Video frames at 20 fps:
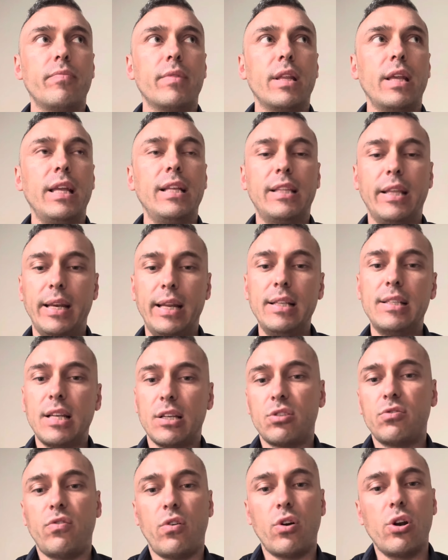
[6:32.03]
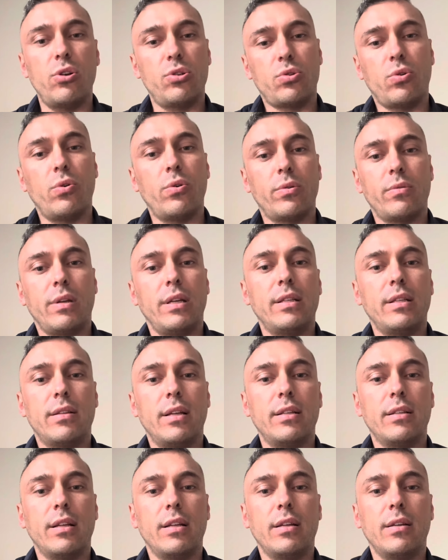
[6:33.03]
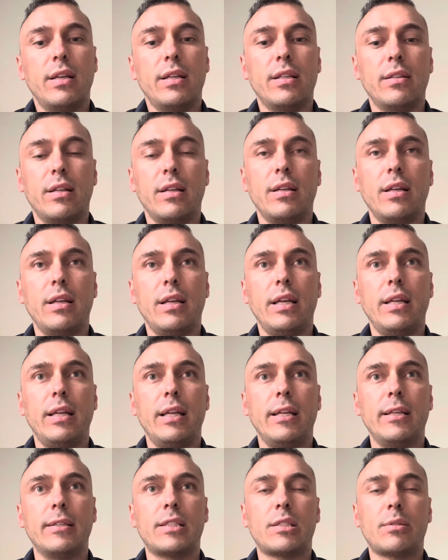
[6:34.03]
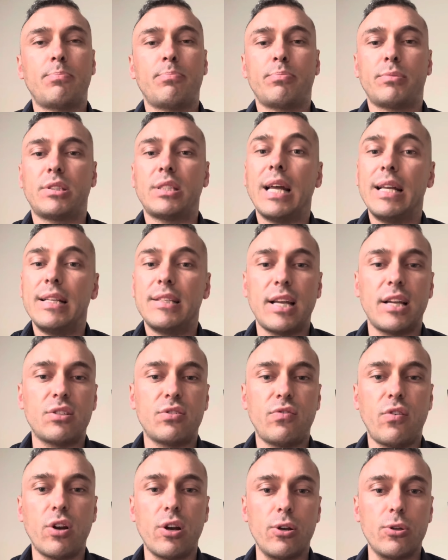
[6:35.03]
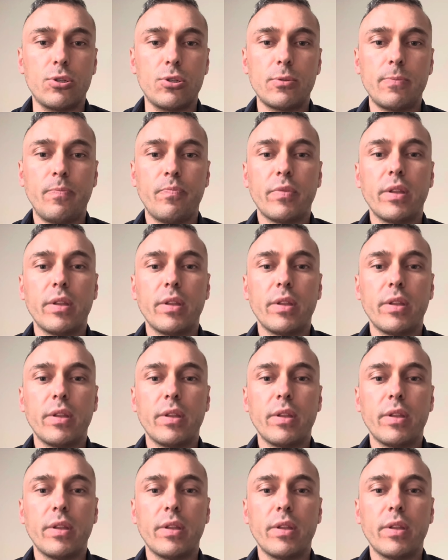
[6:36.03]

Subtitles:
it reads as follows, or it states as follows.